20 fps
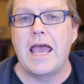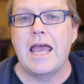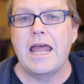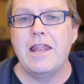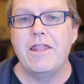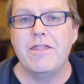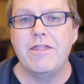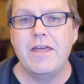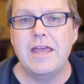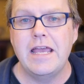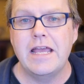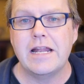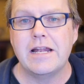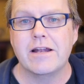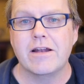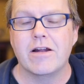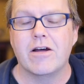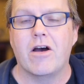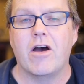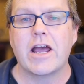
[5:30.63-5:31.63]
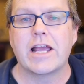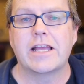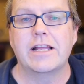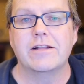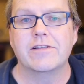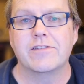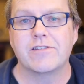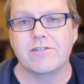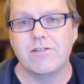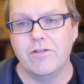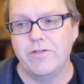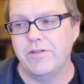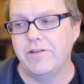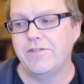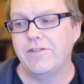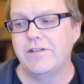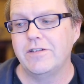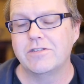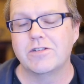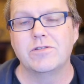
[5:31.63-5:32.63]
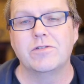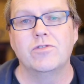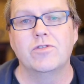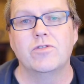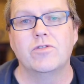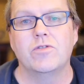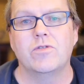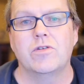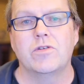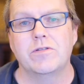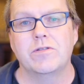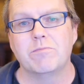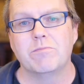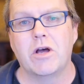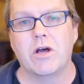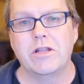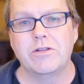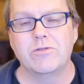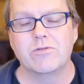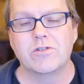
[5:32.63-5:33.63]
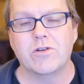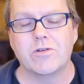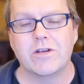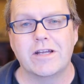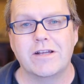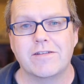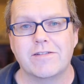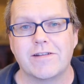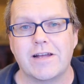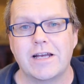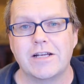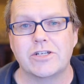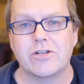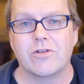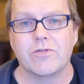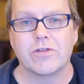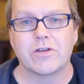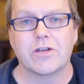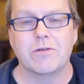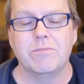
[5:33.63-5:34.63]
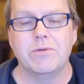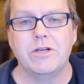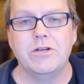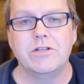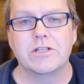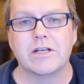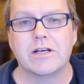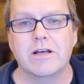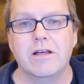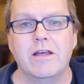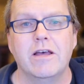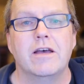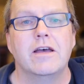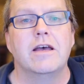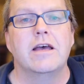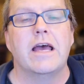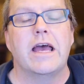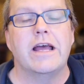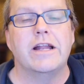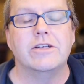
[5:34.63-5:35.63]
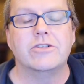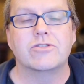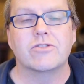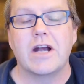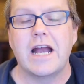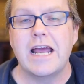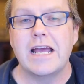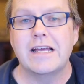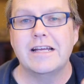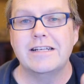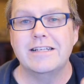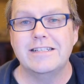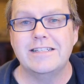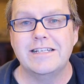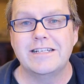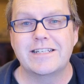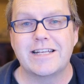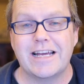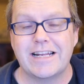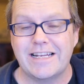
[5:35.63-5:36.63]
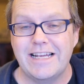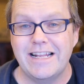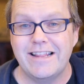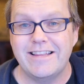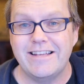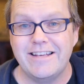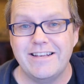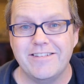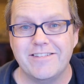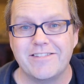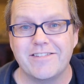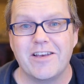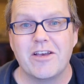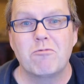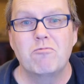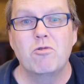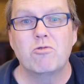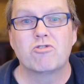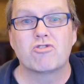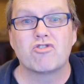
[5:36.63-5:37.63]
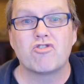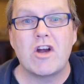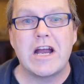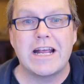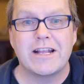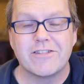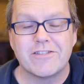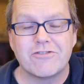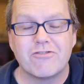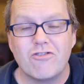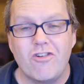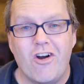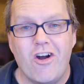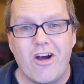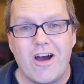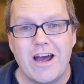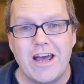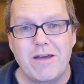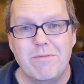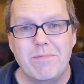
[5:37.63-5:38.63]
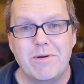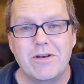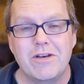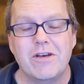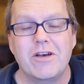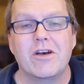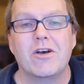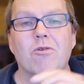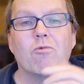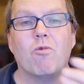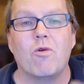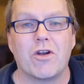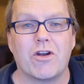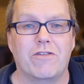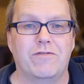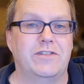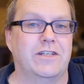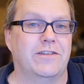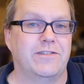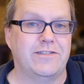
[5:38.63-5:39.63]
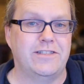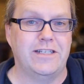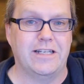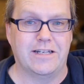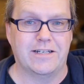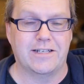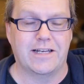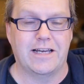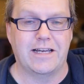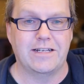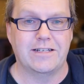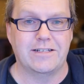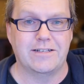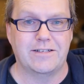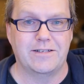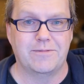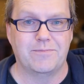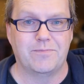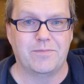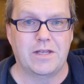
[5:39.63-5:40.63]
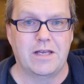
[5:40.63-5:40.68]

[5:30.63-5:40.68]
and then I can slot this into my little docking station on the computer and drag and dictate. Get this, will transcribe what I've just dictated.